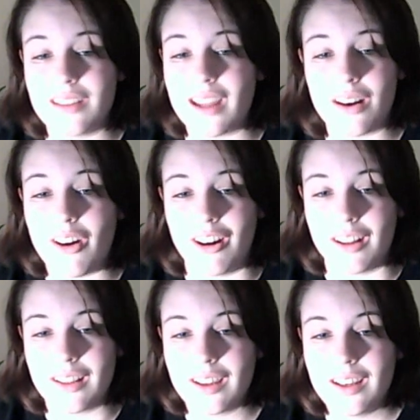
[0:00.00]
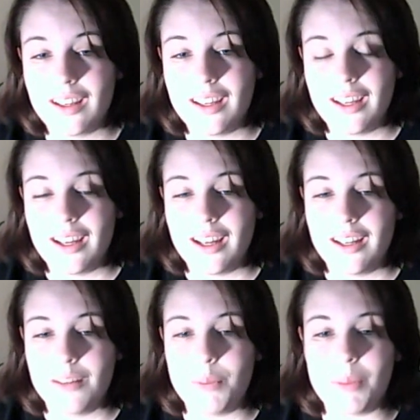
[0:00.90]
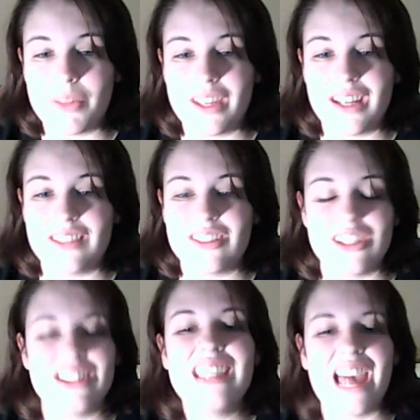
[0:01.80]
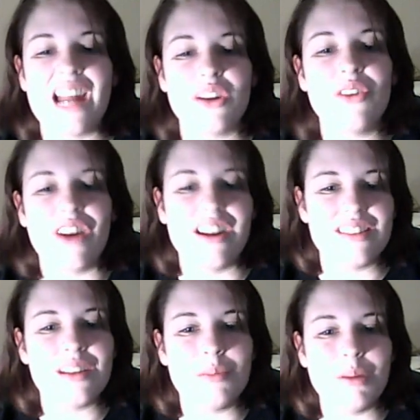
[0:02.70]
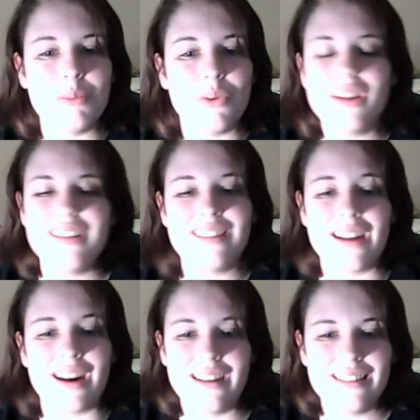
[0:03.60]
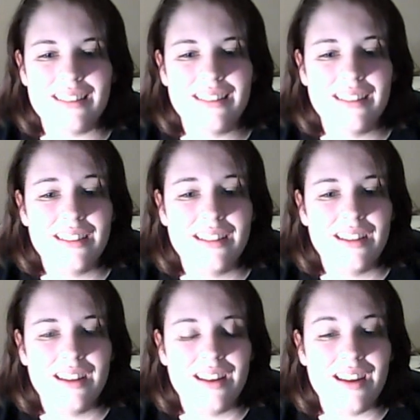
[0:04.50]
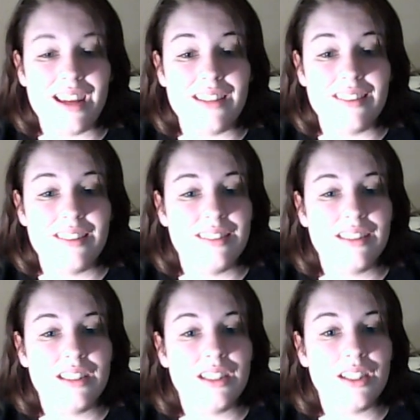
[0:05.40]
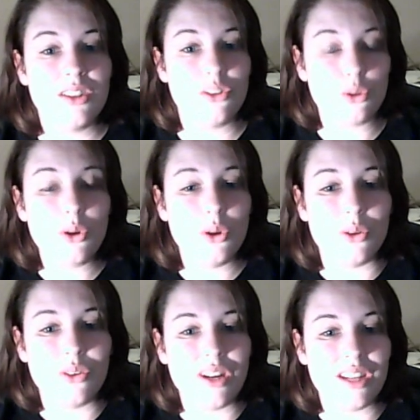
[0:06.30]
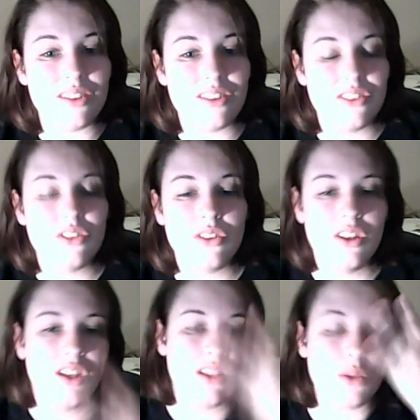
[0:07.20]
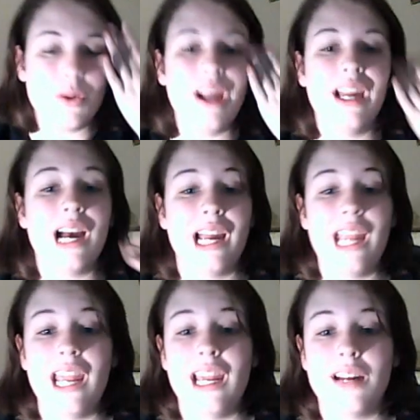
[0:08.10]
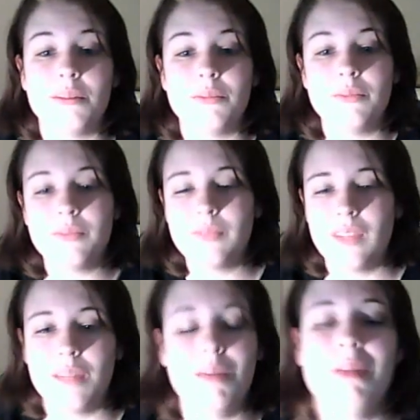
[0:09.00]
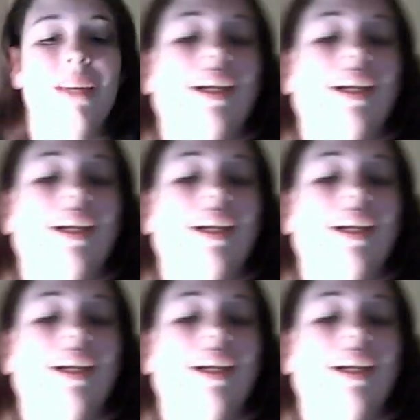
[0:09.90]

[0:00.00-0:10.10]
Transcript: at all. People think it's just categorizing people. It's not. It's true. It's the way I am. Maybe